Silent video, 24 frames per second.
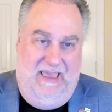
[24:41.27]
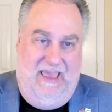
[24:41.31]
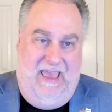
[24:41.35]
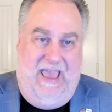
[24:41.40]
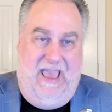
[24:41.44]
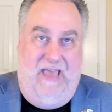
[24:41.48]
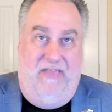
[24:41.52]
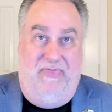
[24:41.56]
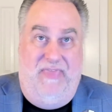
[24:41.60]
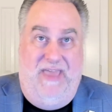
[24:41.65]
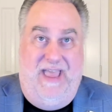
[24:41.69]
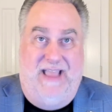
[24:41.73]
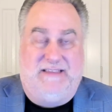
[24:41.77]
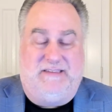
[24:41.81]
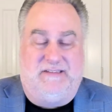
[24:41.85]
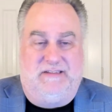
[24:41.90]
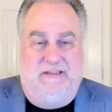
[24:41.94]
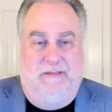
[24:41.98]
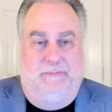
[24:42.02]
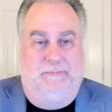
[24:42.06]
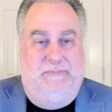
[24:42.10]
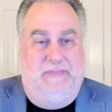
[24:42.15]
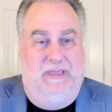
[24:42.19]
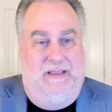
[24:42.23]
And that's
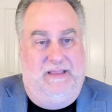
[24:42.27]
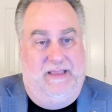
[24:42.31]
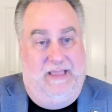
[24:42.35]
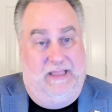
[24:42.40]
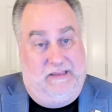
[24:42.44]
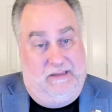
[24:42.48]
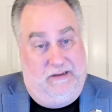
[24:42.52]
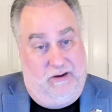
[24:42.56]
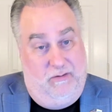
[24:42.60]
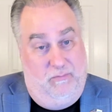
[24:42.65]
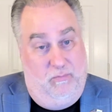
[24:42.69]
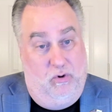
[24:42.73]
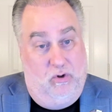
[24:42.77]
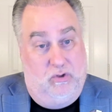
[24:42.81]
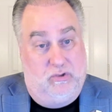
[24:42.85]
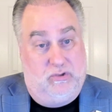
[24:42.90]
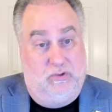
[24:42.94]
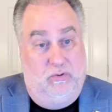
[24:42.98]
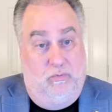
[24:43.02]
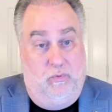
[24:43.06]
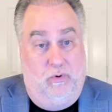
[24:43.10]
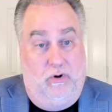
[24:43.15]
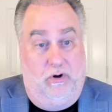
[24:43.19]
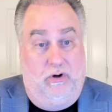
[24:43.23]
something that the
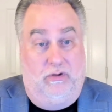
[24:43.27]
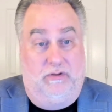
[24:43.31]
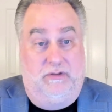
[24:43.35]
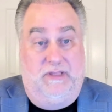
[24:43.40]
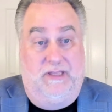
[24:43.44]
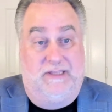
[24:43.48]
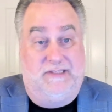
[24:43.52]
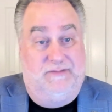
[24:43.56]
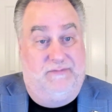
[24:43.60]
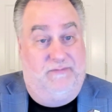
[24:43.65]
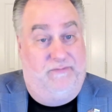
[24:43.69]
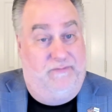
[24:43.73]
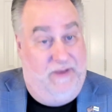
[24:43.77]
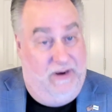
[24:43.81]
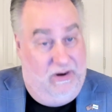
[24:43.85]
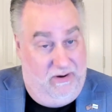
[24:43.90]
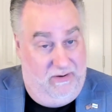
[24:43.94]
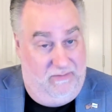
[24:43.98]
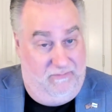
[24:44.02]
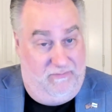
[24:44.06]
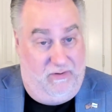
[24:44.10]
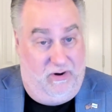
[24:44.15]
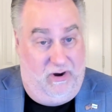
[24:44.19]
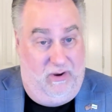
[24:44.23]
commercial world does
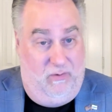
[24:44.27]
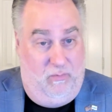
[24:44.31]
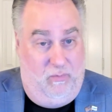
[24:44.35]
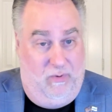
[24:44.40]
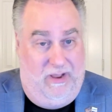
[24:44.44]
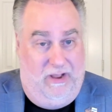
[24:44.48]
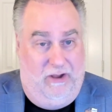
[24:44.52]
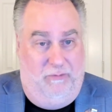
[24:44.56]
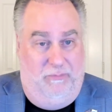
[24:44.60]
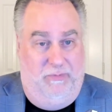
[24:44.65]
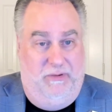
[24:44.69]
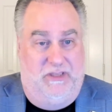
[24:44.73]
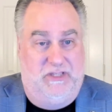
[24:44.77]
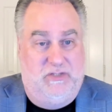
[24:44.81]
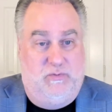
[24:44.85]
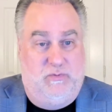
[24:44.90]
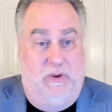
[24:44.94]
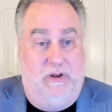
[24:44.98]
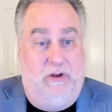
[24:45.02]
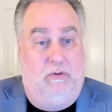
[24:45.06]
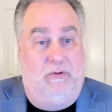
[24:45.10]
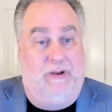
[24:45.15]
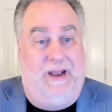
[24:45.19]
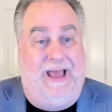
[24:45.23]
very, very well because
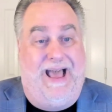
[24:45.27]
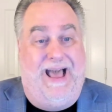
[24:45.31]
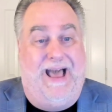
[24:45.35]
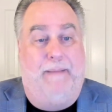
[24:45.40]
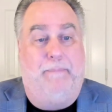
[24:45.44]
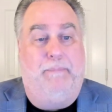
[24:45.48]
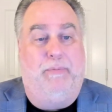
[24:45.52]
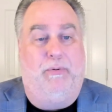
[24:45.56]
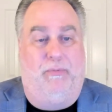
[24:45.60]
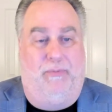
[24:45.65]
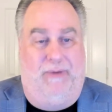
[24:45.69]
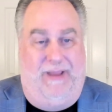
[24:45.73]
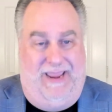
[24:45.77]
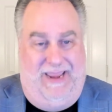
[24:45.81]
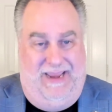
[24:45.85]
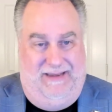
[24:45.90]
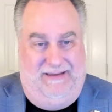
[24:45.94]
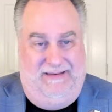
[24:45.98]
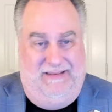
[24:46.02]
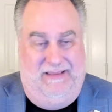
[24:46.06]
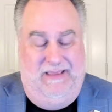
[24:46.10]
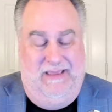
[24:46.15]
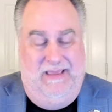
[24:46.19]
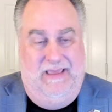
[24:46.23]
we don't
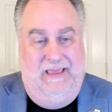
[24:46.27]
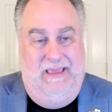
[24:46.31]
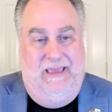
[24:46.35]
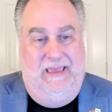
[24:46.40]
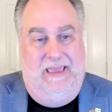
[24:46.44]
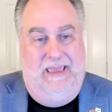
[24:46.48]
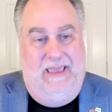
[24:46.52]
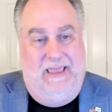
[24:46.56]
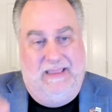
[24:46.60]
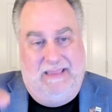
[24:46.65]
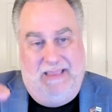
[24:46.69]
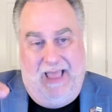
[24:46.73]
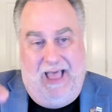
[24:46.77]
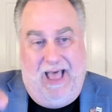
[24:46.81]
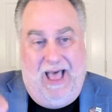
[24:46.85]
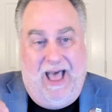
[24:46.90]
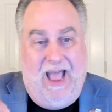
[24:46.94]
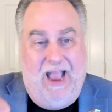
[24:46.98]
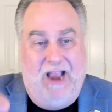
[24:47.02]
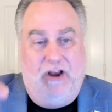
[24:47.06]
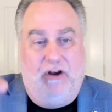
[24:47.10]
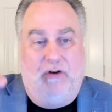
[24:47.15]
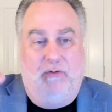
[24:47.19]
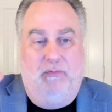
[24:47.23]
operate in the
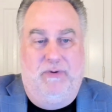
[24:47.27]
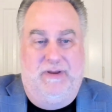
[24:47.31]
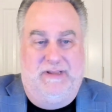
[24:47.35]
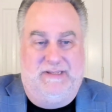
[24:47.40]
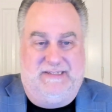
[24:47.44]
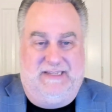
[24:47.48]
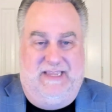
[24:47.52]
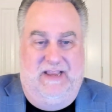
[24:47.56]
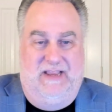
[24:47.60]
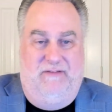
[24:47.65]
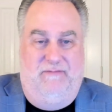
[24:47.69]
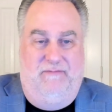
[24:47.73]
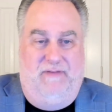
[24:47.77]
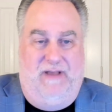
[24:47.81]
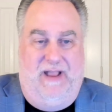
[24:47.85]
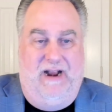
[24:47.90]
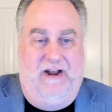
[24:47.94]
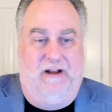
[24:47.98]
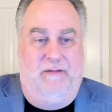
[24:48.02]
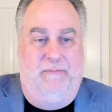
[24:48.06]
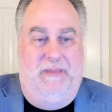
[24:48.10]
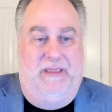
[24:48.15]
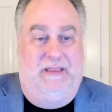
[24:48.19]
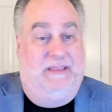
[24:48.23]
higher risk
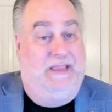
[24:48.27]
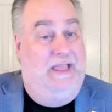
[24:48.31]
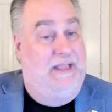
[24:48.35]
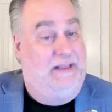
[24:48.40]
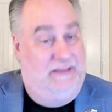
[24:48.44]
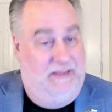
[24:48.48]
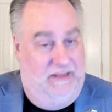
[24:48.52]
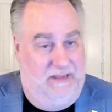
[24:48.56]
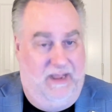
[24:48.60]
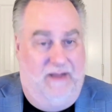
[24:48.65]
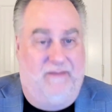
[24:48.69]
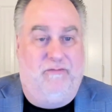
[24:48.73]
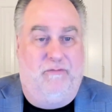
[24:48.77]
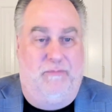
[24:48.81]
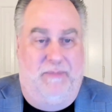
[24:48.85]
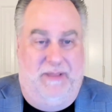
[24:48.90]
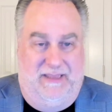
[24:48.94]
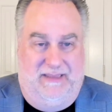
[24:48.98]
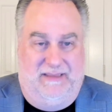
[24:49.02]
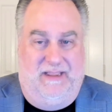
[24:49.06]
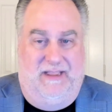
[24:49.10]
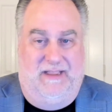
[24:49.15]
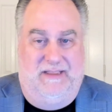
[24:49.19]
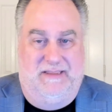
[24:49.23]
environment like the
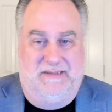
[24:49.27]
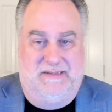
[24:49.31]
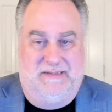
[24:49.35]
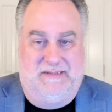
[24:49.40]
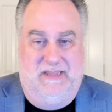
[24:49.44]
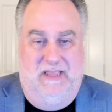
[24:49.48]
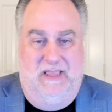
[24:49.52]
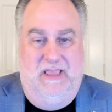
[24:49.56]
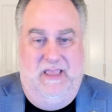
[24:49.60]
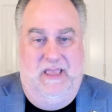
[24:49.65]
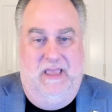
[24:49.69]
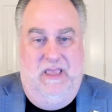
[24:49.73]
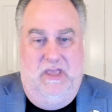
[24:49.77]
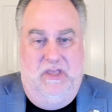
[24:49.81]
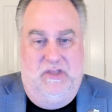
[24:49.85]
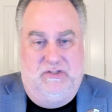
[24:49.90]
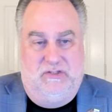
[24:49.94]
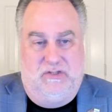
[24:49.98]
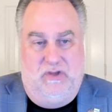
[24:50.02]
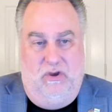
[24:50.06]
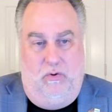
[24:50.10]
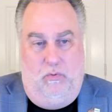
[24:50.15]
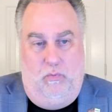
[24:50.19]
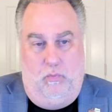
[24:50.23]
government does.
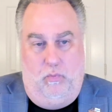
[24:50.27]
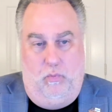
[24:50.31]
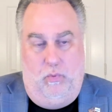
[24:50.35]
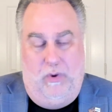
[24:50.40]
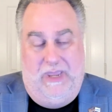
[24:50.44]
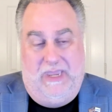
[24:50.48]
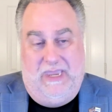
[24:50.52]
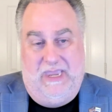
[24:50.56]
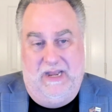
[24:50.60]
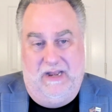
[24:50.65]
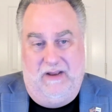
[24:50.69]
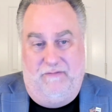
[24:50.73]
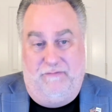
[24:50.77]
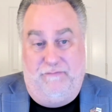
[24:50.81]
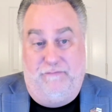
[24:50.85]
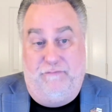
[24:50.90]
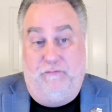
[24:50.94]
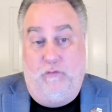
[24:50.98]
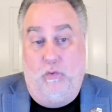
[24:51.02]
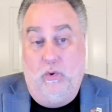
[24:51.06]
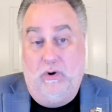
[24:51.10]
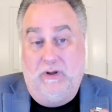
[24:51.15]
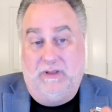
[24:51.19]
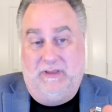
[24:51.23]
So we can
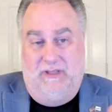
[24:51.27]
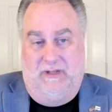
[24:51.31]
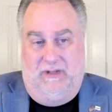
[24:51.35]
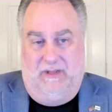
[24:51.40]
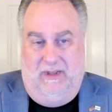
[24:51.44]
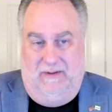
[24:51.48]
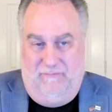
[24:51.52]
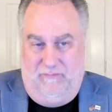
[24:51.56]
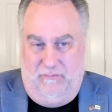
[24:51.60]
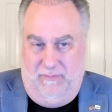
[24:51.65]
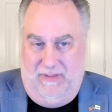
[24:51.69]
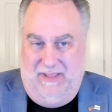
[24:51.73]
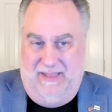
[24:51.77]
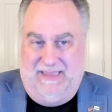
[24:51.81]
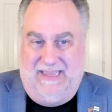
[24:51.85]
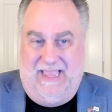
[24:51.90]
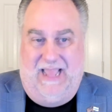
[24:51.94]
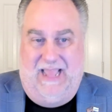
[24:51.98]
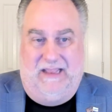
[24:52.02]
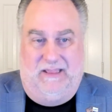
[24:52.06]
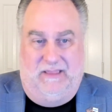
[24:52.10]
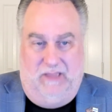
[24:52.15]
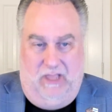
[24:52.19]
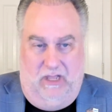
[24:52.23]
afford the government
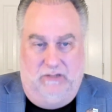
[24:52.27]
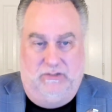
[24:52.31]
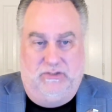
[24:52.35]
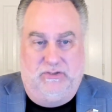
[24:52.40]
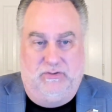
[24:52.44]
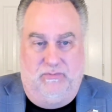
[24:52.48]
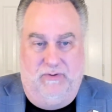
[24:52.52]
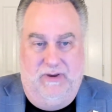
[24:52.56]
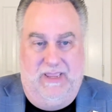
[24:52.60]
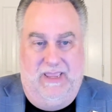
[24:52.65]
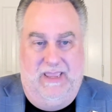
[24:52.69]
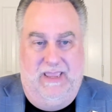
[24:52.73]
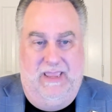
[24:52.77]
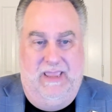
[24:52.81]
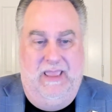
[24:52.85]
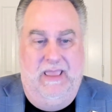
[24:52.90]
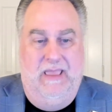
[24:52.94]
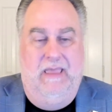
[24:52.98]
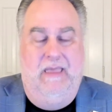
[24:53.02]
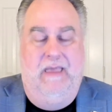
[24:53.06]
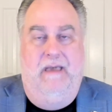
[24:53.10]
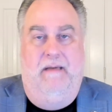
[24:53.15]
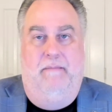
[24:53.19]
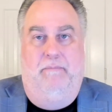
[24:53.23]
that luxury
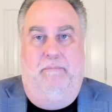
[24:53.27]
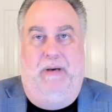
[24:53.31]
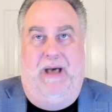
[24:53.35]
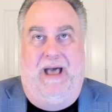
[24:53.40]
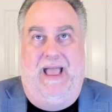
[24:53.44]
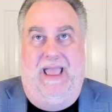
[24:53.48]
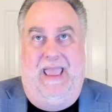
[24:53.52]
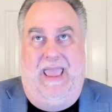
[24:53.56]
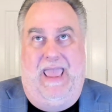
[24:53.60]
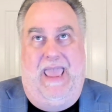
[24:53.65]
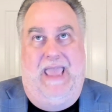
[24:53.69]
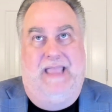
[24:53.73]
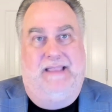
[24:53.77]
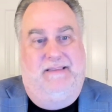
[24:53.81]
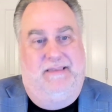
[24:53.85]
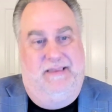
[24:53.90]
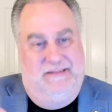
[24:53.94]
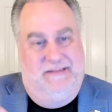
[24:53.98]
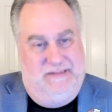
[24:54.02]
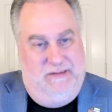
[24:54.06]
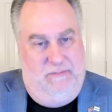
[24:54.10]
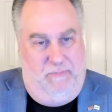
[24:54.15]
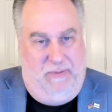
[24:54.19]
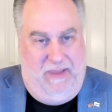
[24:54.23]
by
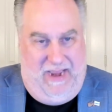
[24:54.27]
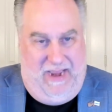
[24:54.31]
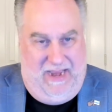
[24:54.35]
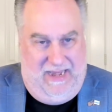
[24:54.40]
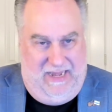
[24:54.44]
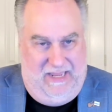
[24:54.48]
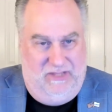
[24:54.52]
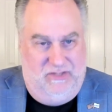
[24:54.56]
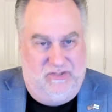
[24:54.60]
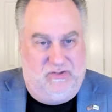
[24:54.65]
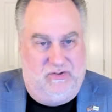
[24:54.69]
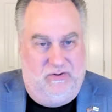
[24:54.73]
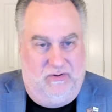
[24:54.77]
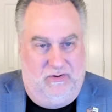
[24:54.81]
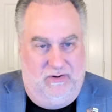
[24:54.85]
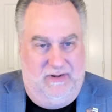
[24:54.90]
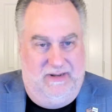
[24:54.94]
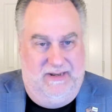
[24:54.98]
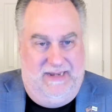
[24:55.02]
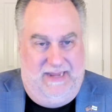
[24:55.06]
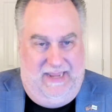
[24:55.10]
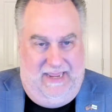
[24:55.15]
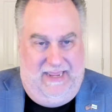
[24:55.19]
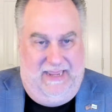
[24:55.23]
anticipating
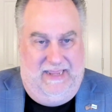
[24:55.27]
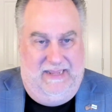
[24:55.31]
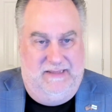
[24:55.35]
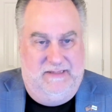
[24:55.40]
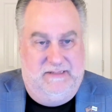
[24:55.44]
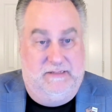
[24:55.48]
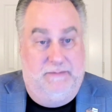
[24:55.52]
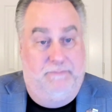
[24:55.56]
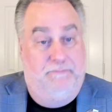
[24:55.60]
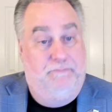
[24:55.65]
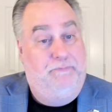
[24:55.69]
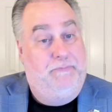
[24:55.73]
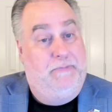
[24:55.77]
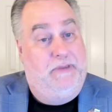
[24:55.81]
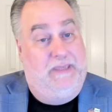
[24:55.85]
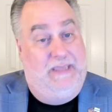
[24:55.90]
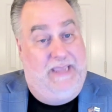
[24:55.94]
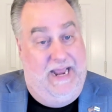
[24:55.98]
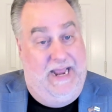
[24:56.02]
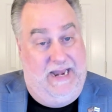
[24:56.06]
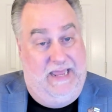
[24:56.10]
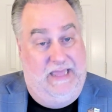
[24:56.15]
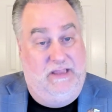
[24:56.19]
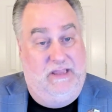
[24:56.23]
certain needs,
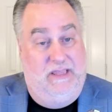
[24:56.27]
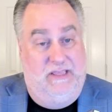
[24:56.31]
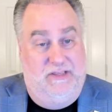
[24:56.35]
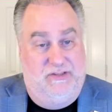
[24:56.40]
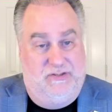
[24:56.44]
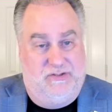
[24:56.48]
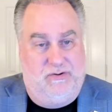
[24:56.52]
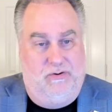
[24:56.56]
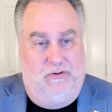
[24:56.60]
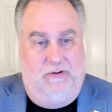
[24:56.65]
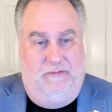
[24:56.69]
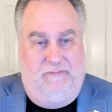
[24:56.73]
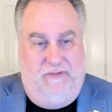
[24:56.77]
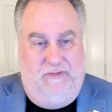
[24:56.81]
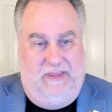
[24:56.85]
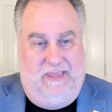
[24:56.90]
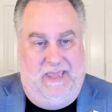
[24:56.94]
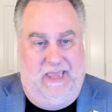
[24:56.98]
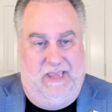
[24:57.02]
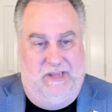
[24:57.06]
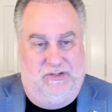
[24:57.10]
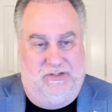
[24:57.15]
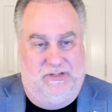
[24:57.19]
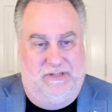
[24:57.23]
getting these
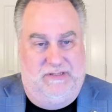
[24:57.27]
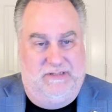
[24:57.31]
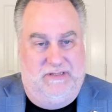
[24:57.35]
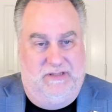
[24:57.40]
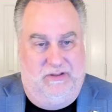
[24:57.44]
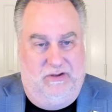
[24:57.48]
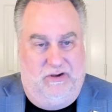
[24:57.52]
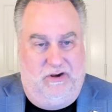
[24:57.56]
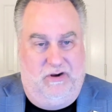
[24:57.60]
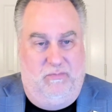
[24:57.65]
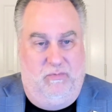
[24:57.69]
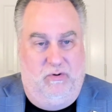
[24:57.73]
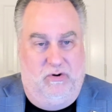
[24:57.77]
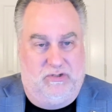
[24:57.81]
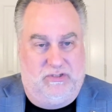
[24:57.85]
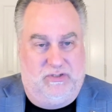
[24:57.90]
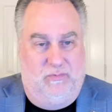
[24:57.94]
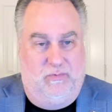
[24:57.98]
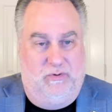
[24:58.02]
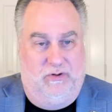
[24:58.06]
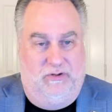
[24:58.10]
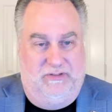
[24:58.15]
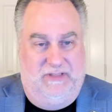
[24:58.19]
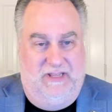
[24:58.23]
certifications in the commercial
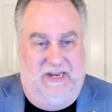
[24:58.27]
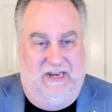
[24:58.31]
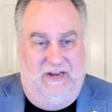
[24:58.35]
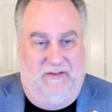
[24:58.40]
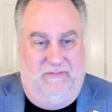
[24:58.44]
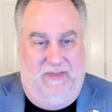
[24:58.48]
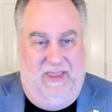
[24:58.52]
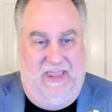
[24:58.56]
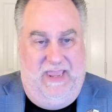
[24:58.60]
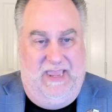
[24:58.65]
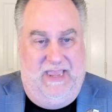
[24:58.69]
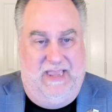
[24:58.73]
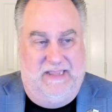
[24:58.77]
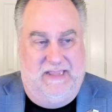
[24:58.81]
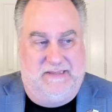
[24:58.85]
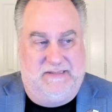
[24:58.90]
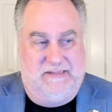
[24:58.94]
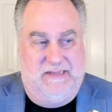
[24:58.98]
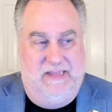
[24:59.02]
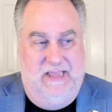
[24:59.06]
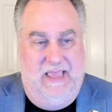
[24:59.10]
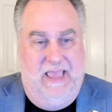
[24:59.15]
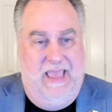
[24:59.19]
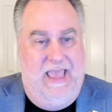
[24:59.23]
world in
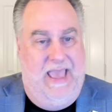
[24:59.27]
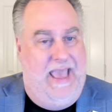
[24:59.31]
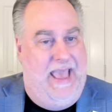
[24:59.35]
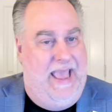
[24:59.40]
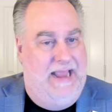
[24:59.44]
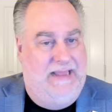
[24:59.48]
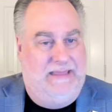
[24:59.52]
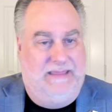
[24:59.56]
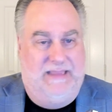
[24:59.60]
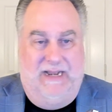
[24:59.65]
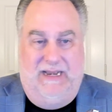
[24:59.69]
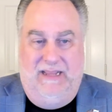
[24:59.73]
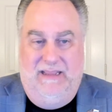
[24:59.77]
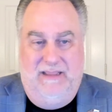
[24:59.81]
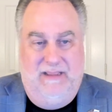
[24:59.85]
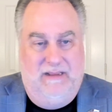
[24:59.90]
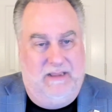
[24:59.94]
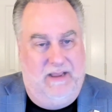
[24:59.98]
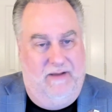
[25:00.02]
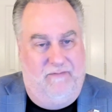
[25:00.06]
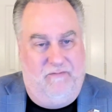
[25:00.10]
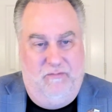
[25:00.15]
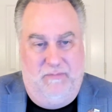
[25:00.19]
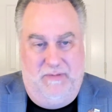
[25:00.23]
advance, and letting the
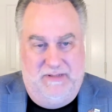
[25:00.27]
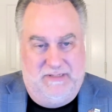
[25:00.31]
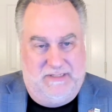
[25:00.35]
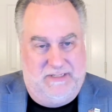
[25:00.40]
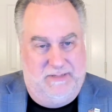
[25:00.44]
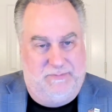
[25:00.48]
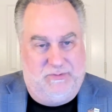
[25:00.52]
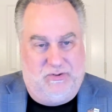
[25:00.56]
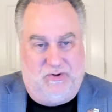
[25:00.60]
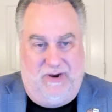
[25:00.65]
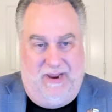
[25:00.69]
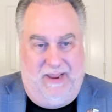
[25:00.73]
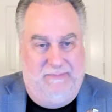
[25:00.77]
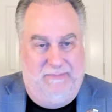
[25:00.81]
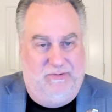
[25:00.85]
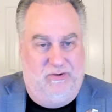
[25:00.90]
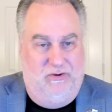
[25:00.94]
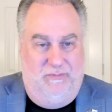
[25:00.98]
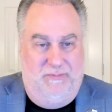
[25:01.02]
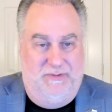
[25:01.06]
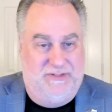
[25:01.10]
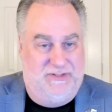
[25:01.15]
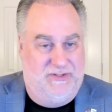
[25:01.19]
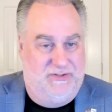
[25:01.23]
government subscribe to
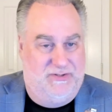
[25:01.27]
them as a